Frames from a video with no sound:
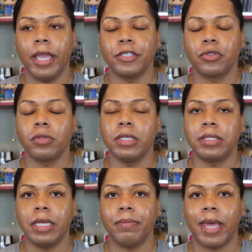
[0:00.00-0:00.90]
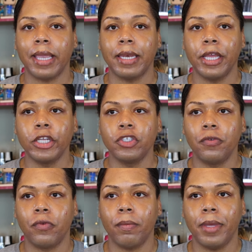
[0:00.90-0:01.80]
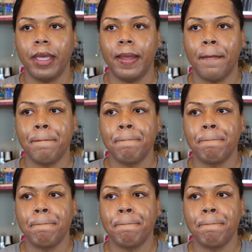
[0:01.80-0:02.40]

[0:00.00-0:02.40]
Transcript: it truly seemed like an issue for me,